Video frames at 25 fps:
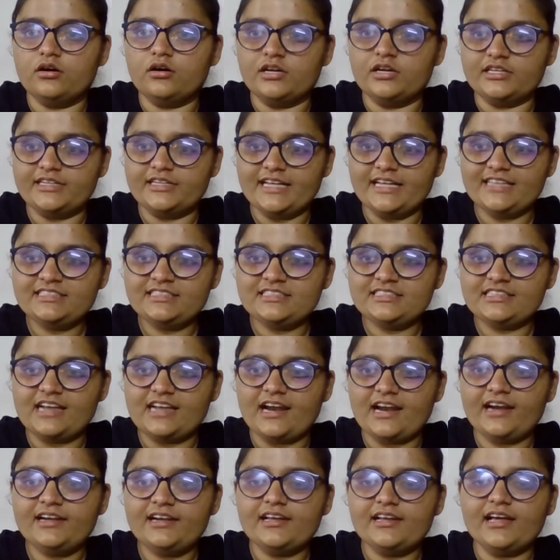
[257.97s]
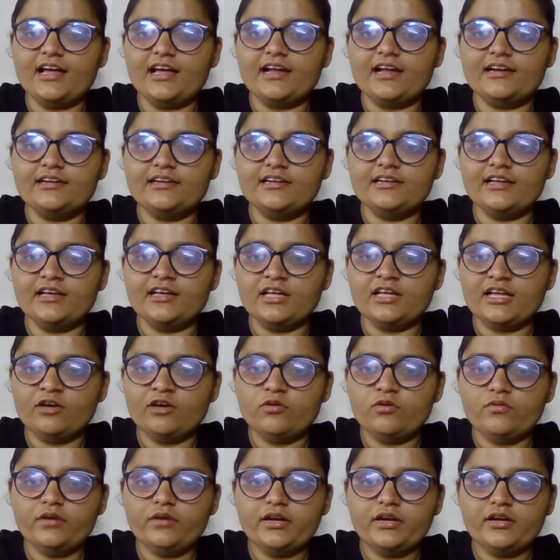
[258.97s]
testnet, and
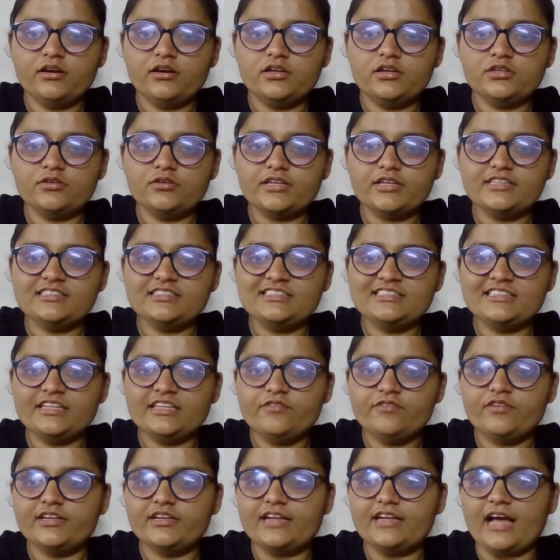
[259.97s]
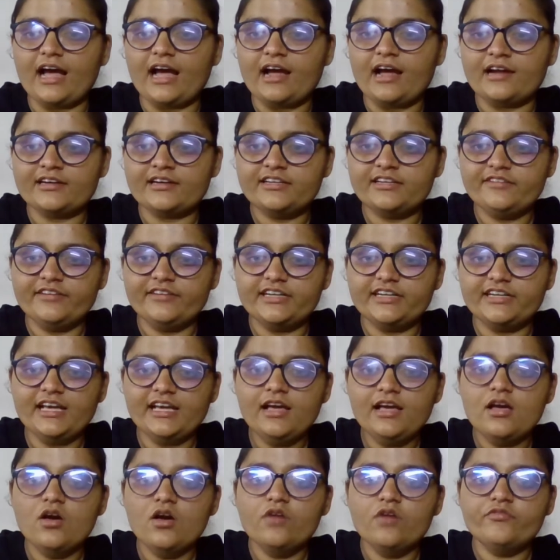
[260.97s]
over here you can see one
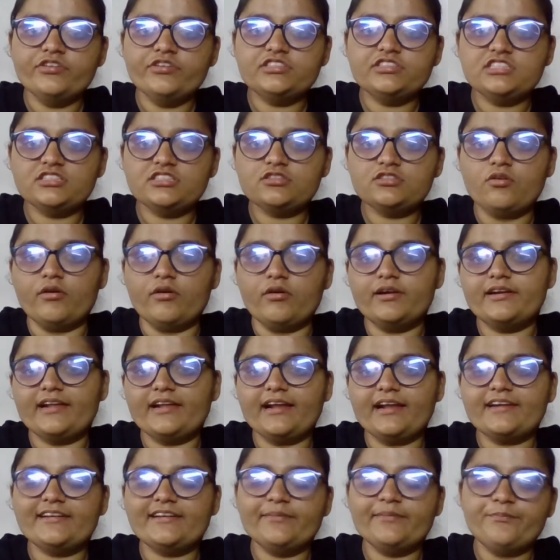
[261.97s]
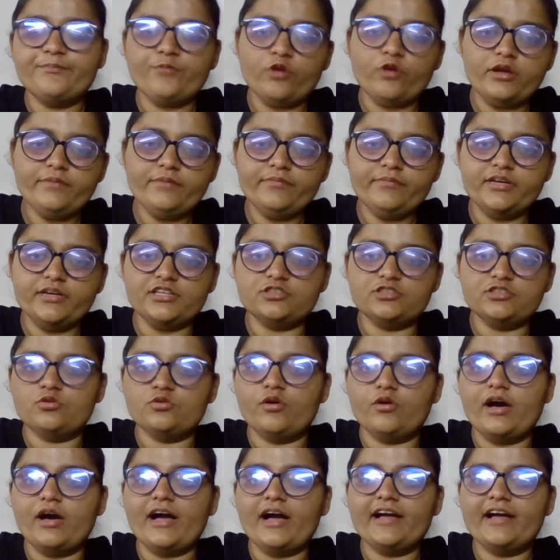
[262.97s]
activity which is contract deployment.
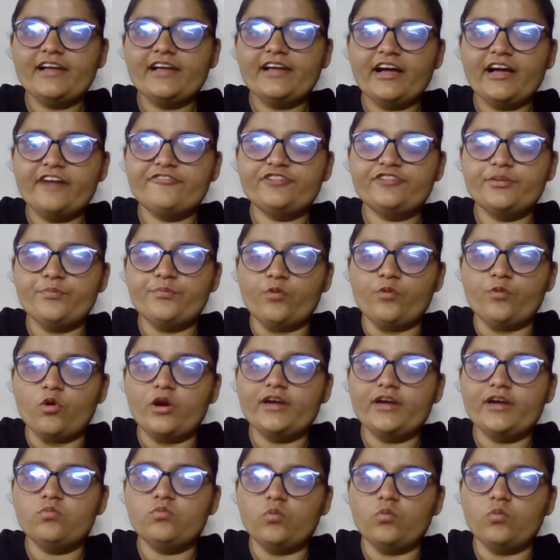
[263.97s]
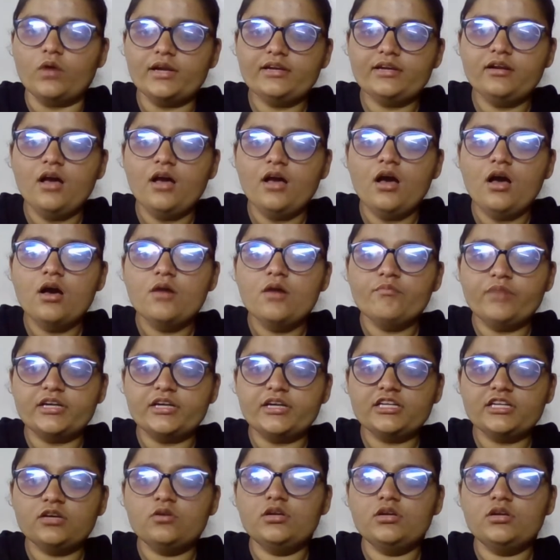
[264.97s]
So I have deployed one
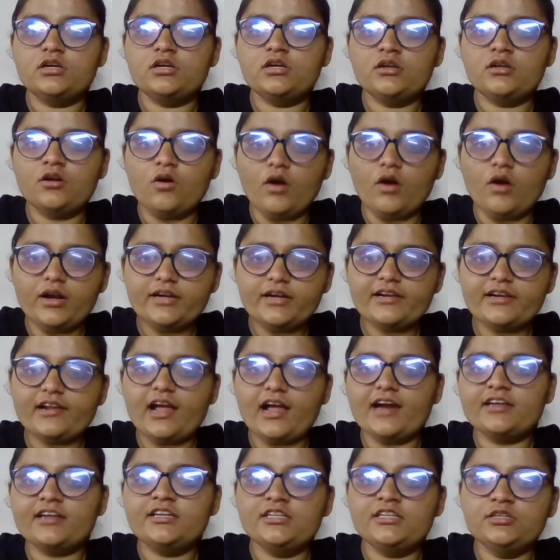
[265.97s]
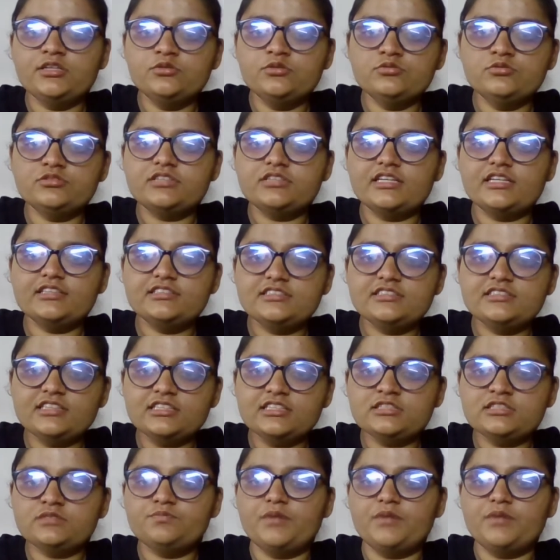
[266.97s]
particular contract using
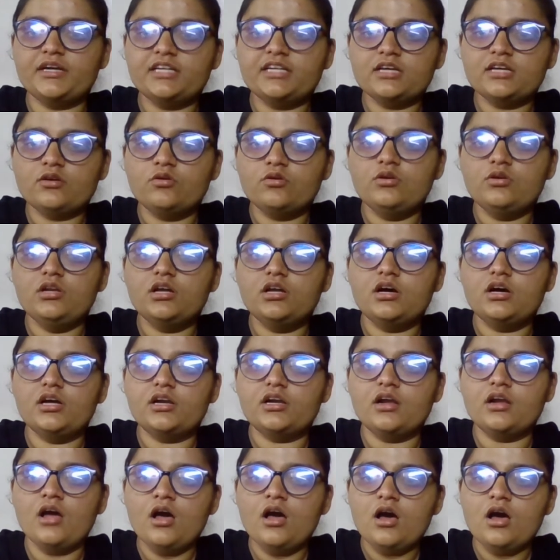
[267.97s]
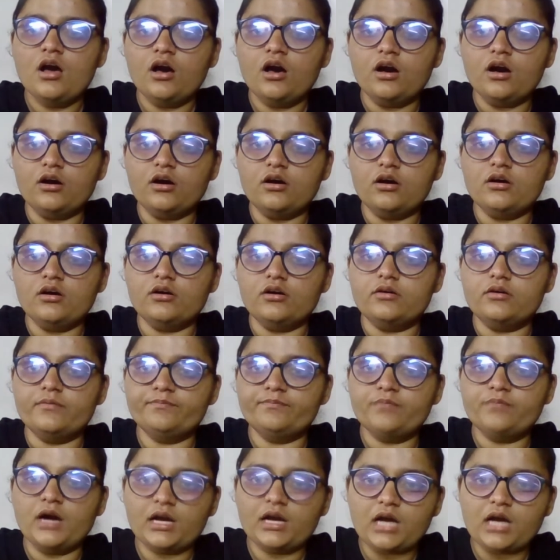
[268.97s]
this particular
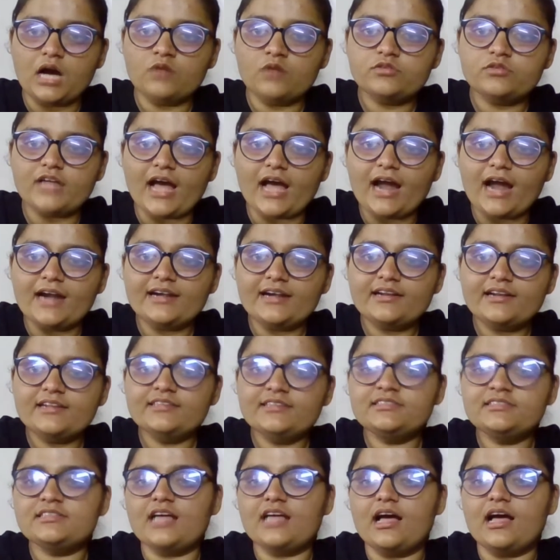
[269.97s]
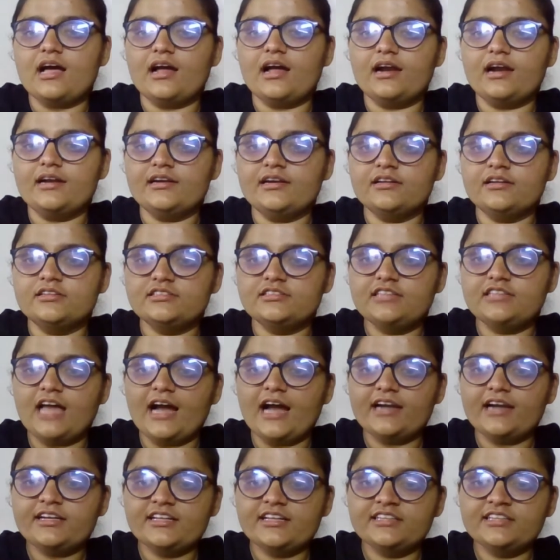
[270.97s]
account address, and
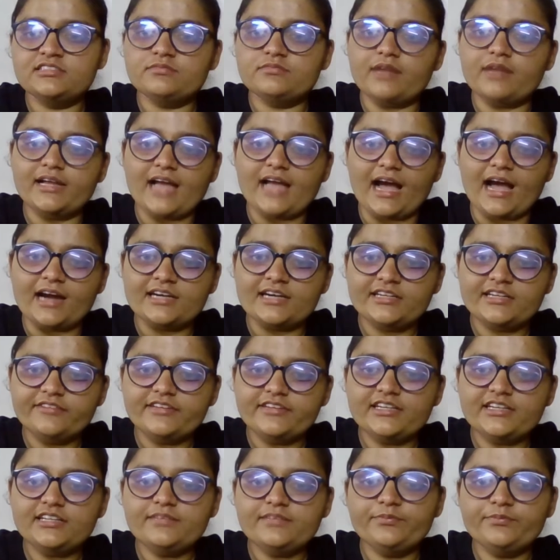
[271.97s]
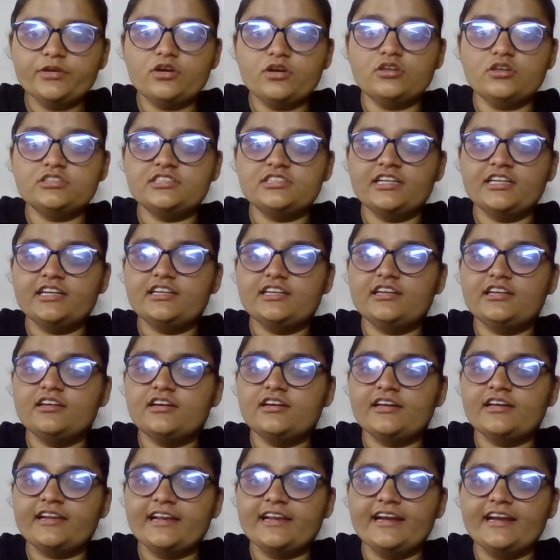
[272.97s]
that is my activity because it
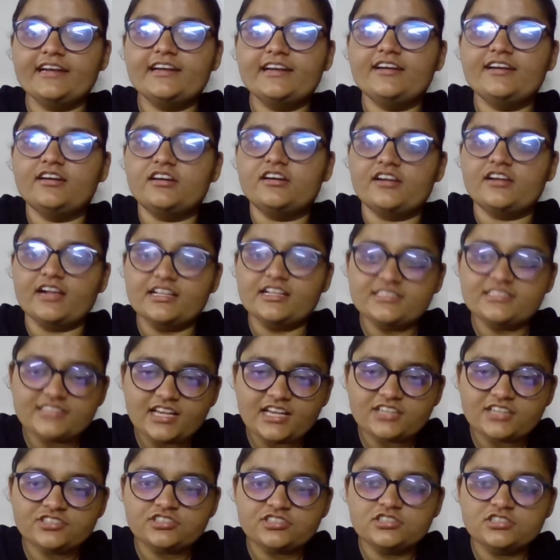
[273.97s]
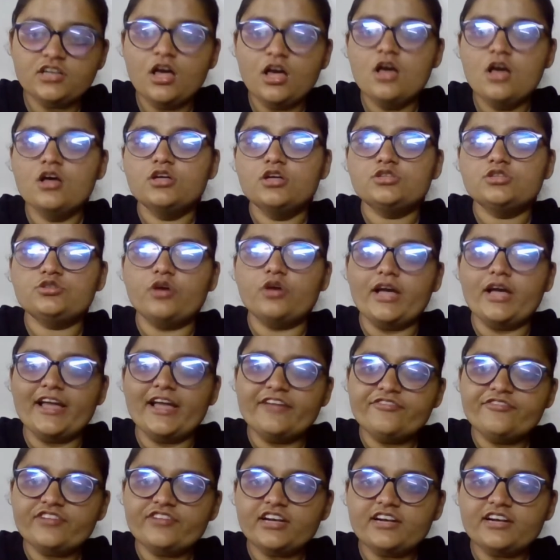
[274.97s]
created a transaction. So
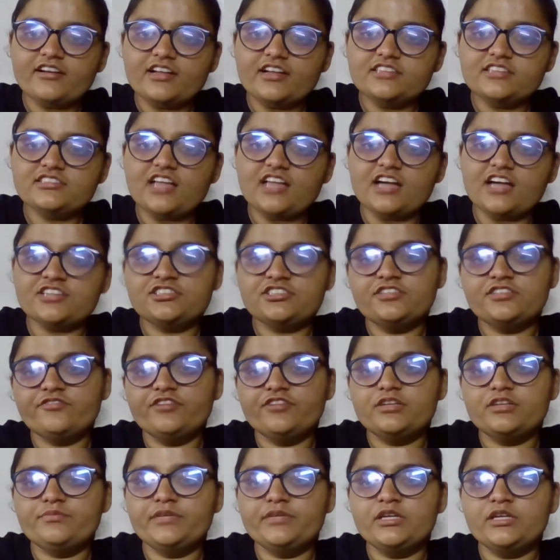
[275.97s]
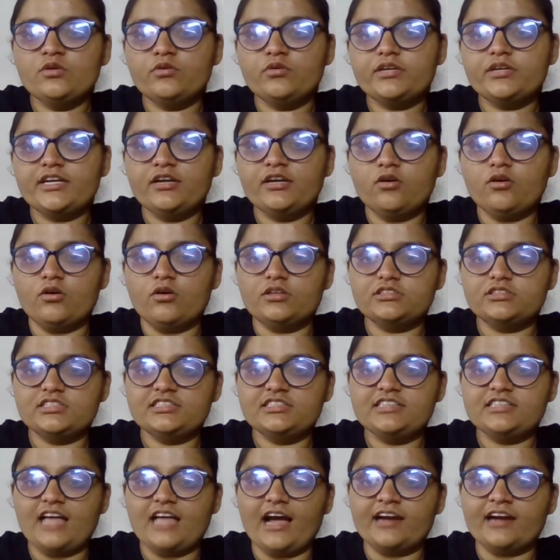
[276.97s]
every transaction will be noted on
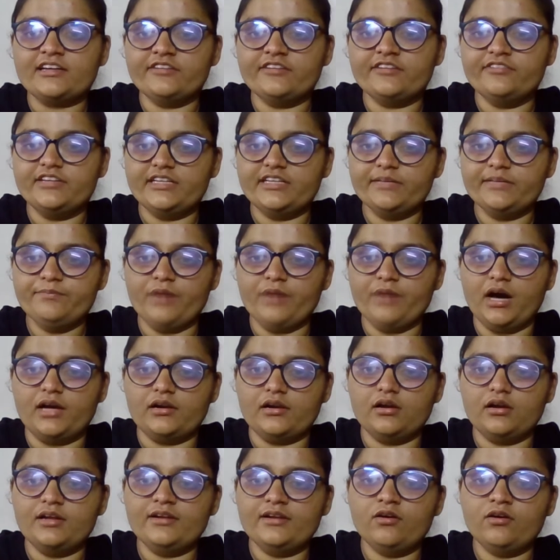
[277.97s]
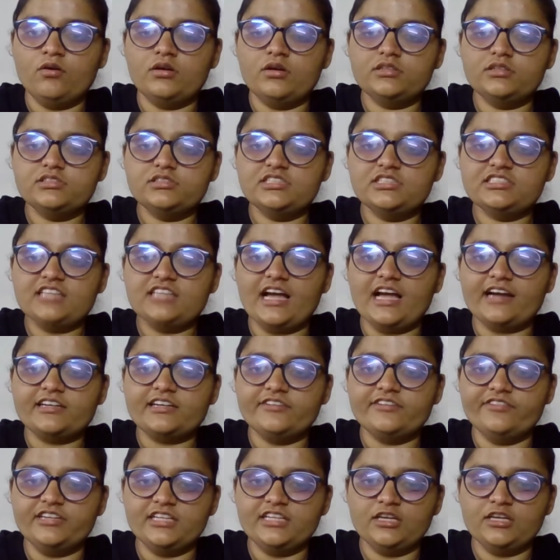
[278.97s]
this activity bar, on this
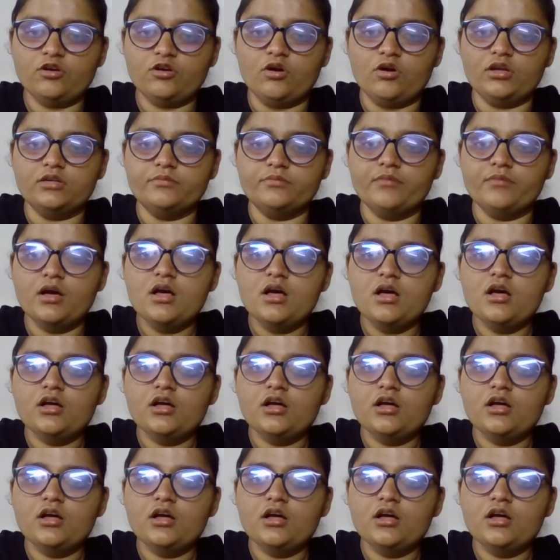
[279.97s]
activity column.